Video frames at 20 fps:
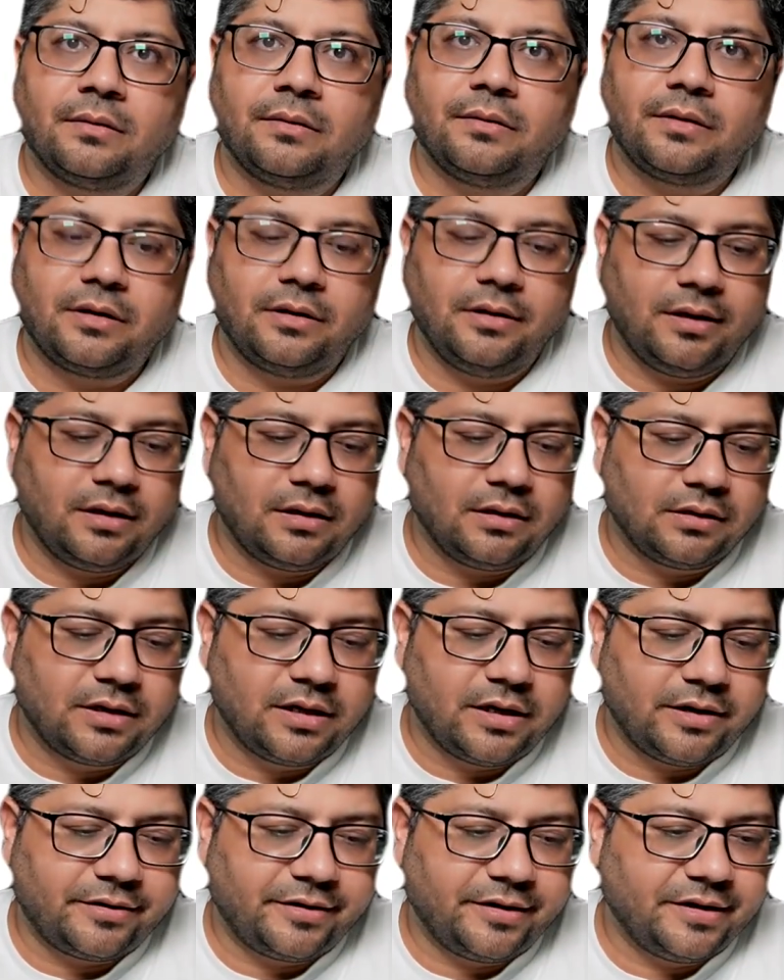clinical
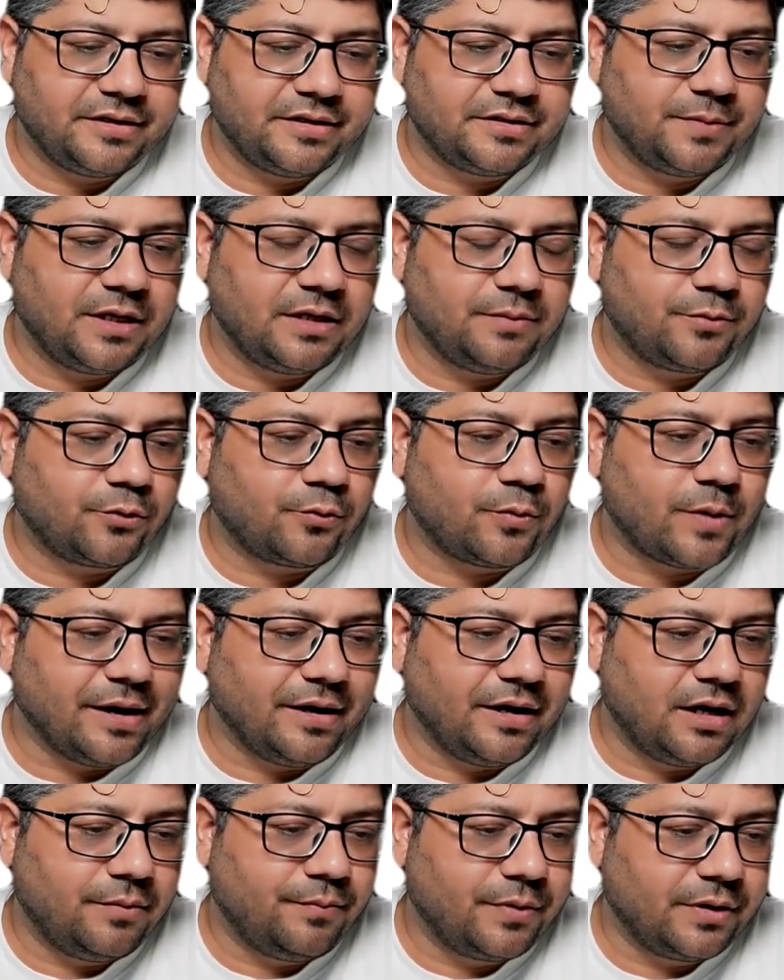care is being
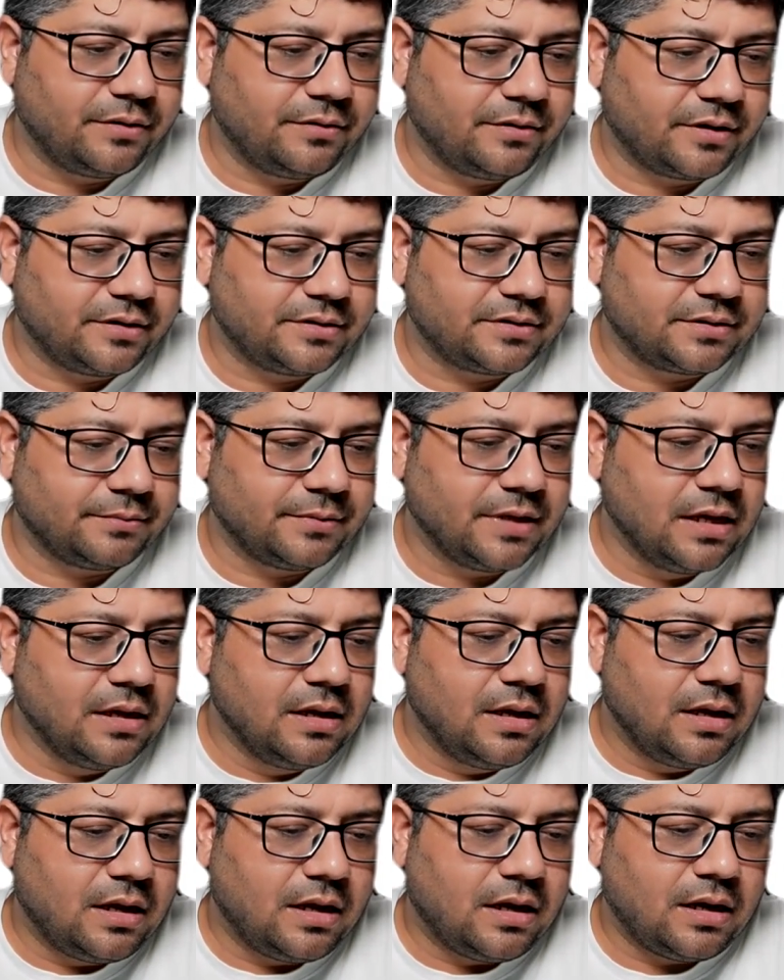provided. But there are some,
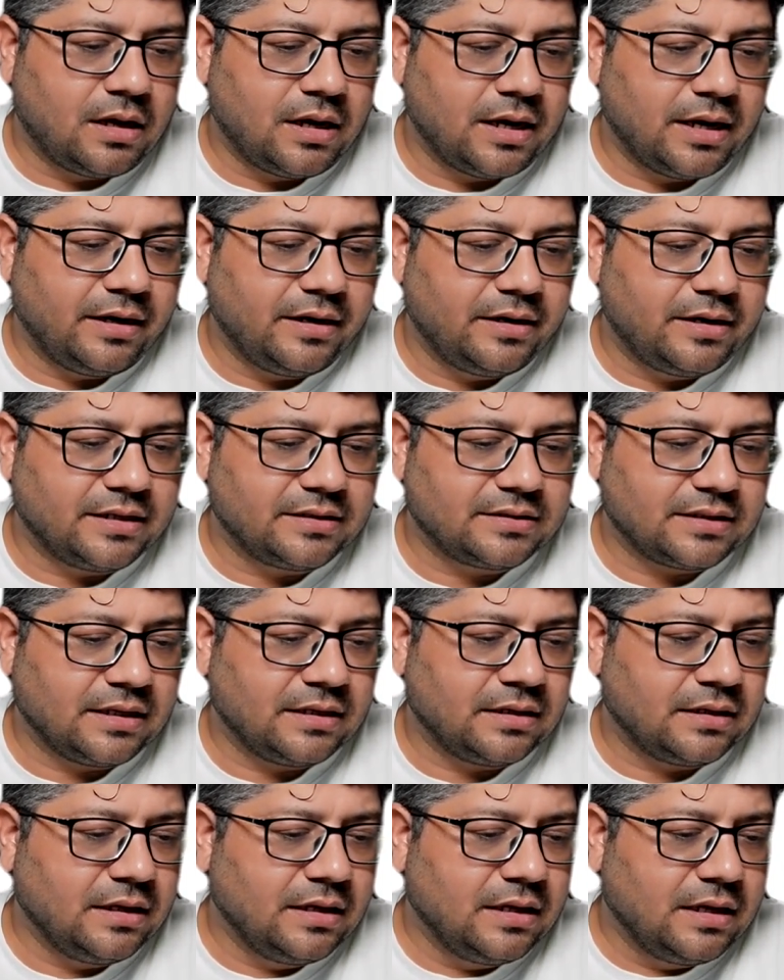and it has
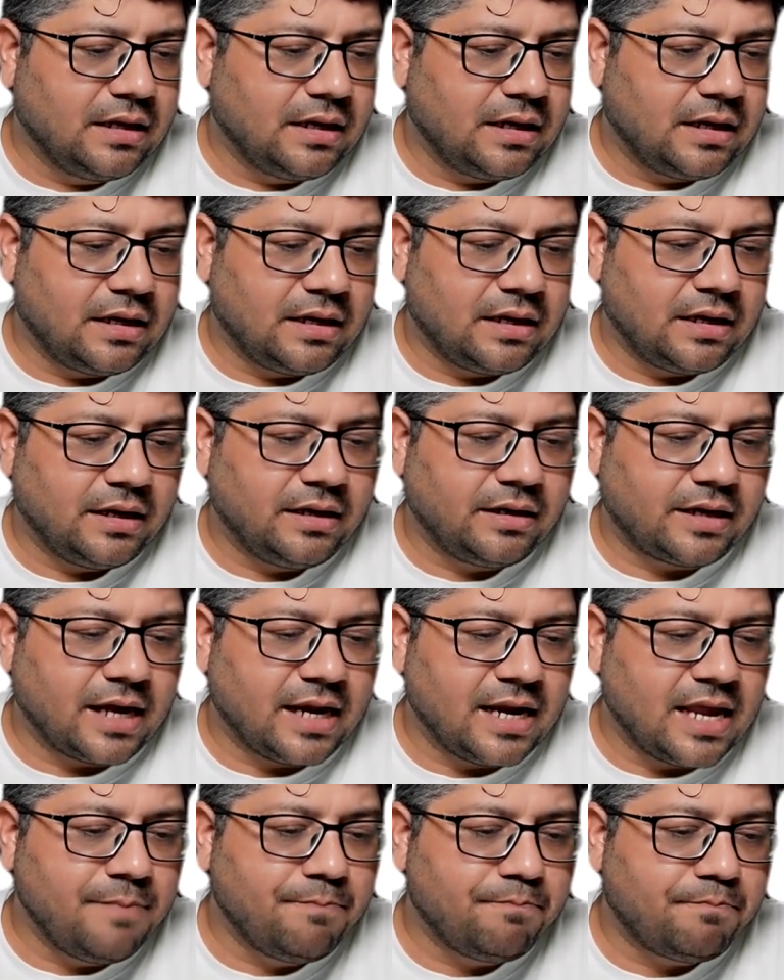it can
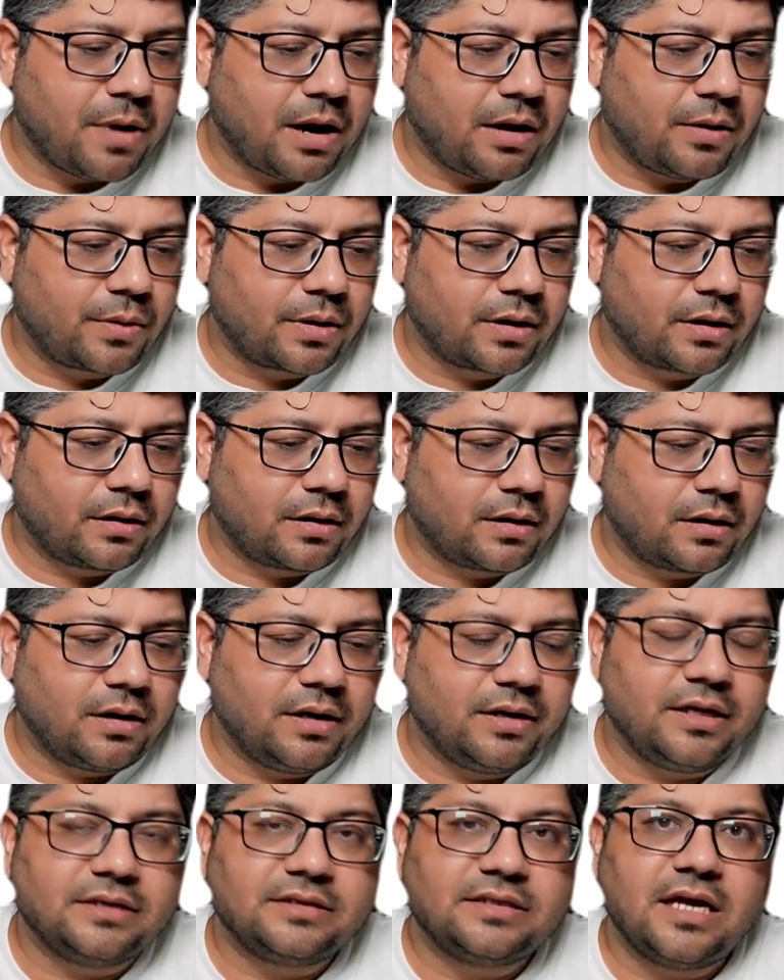empower.
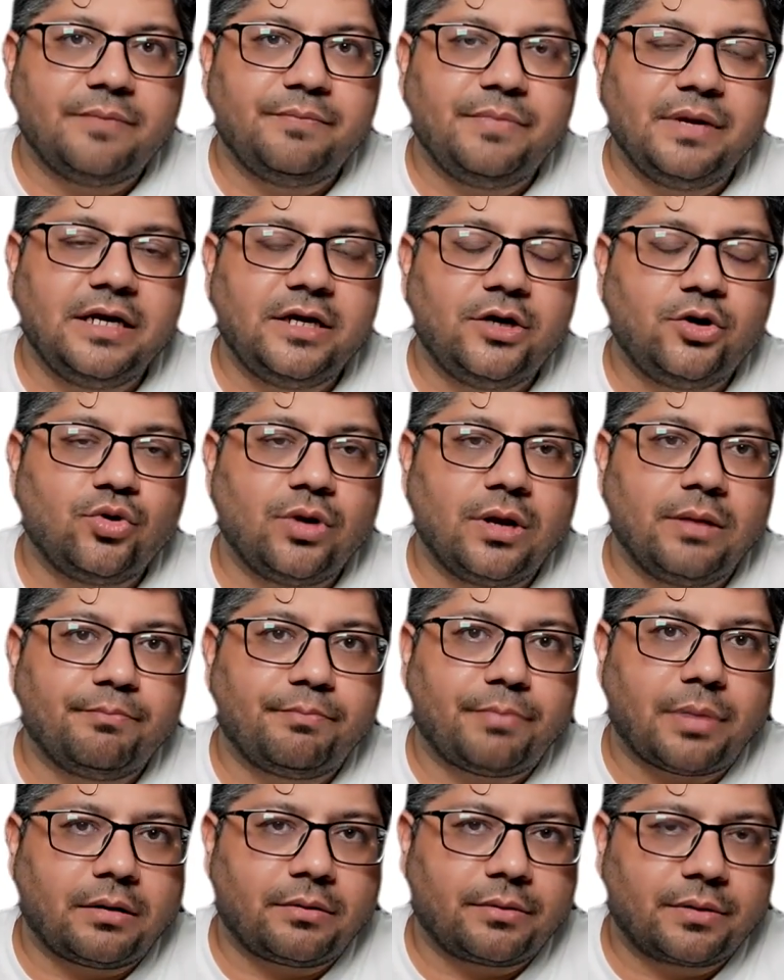It has the ability
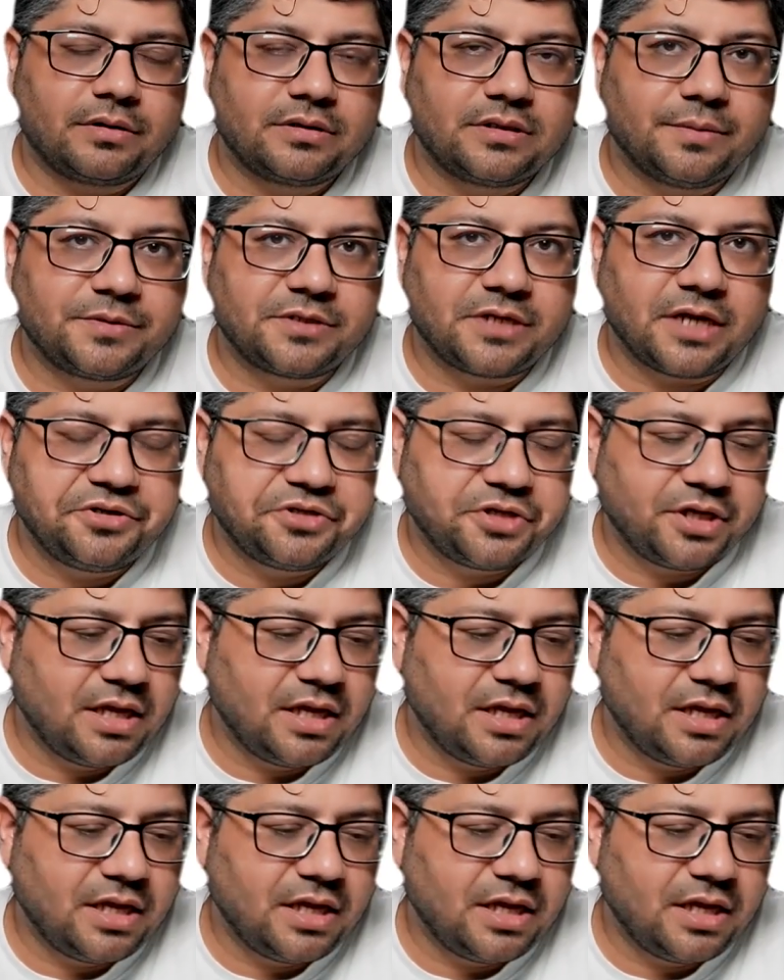to substantially